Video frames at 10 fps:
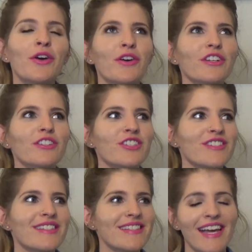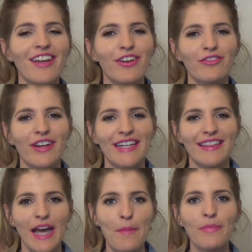or you're just set on
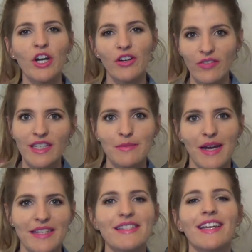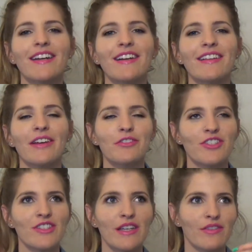finding that perfect mascara that will
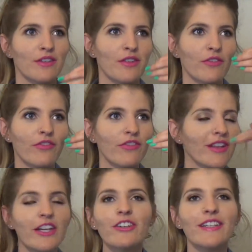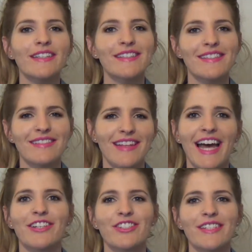just give you the flutteriest
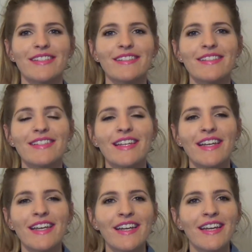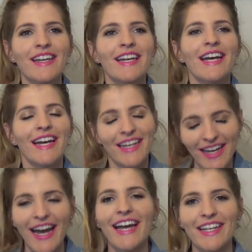lashes,
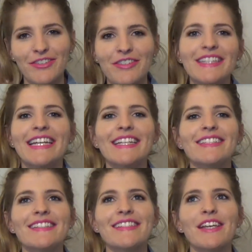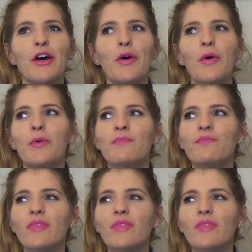I can relate. So